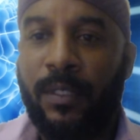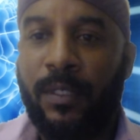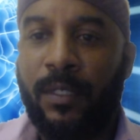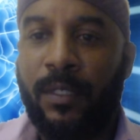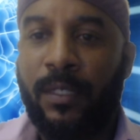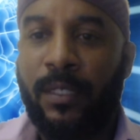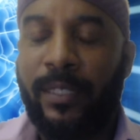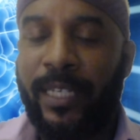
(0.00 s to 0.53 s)

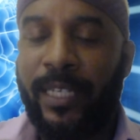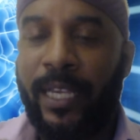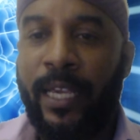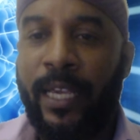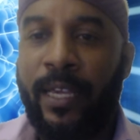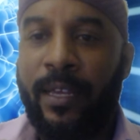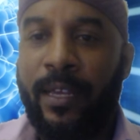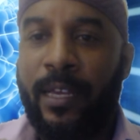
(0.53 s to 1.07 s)

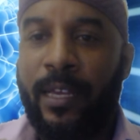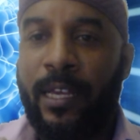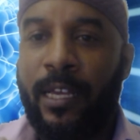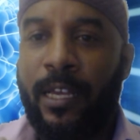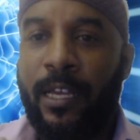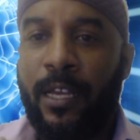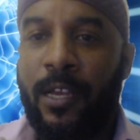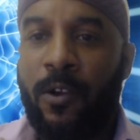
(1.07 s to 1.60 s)
See,
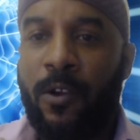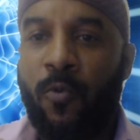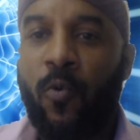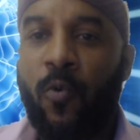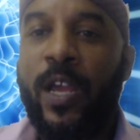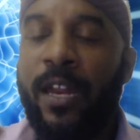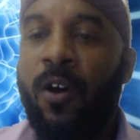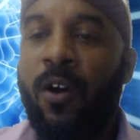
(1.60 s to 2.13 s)
we
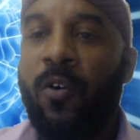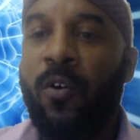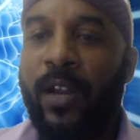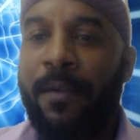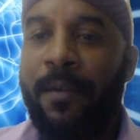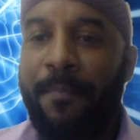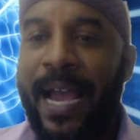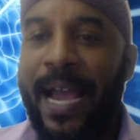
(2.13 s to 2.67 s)
don't
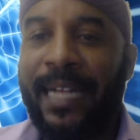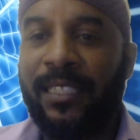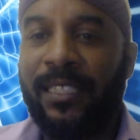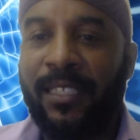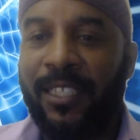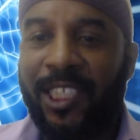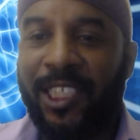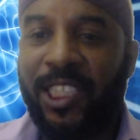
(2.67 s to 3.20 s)
imagine the
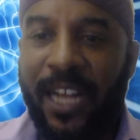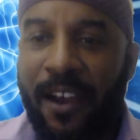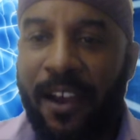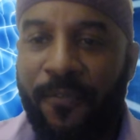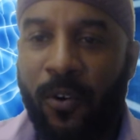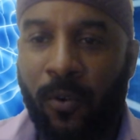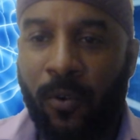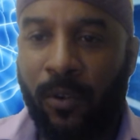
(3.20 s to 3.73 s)

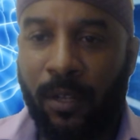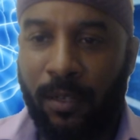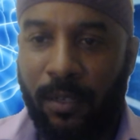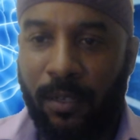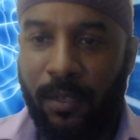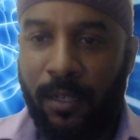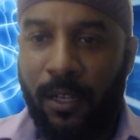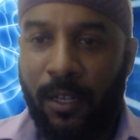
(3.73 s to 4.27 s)
shovel.
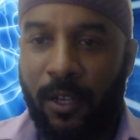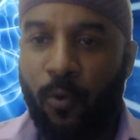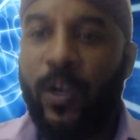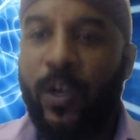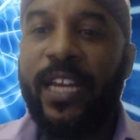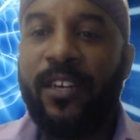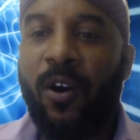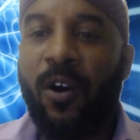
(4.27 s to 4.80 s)
We
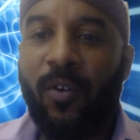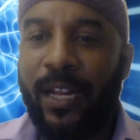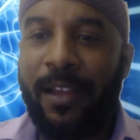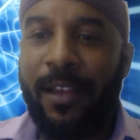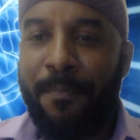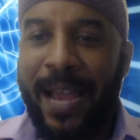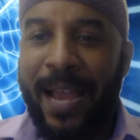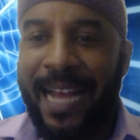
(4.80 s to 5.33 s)
don't
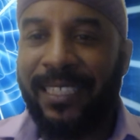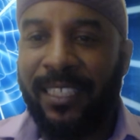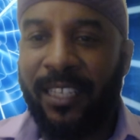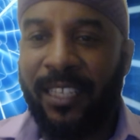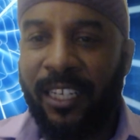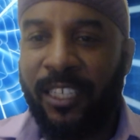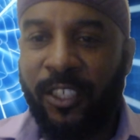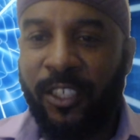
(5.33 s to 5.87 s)
imagine the
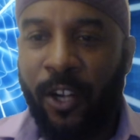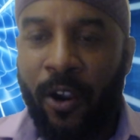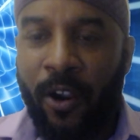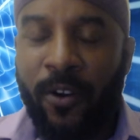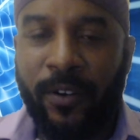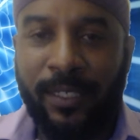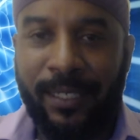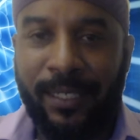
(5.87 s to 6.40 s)

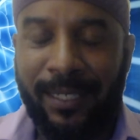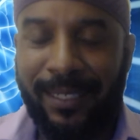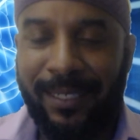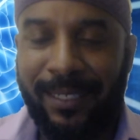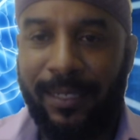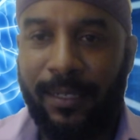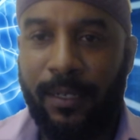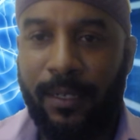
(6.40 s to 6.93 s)
dirt.
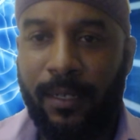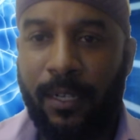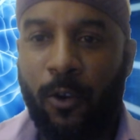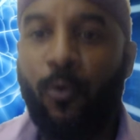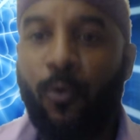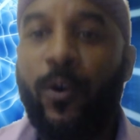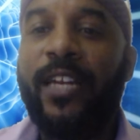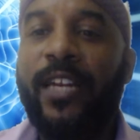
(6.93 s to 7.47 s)

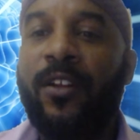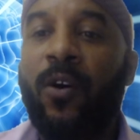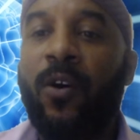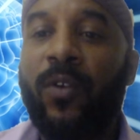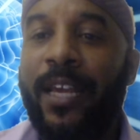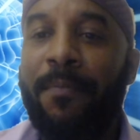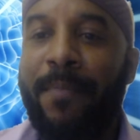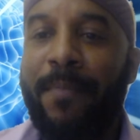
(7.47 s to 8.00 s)
We don't
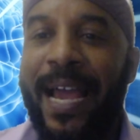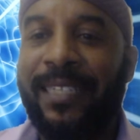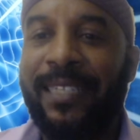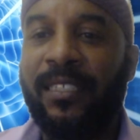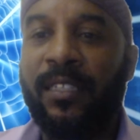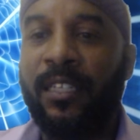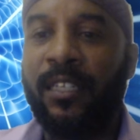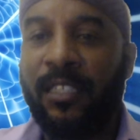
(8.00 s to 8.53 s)
imagine
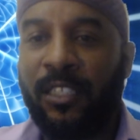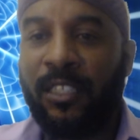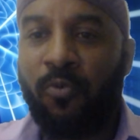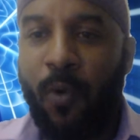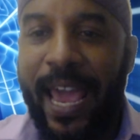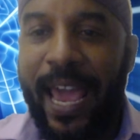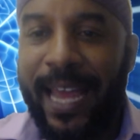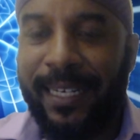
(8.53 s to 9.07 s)
the
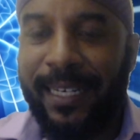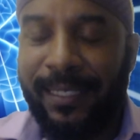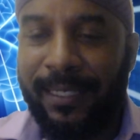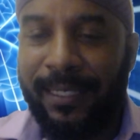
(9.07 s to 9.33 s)
sweat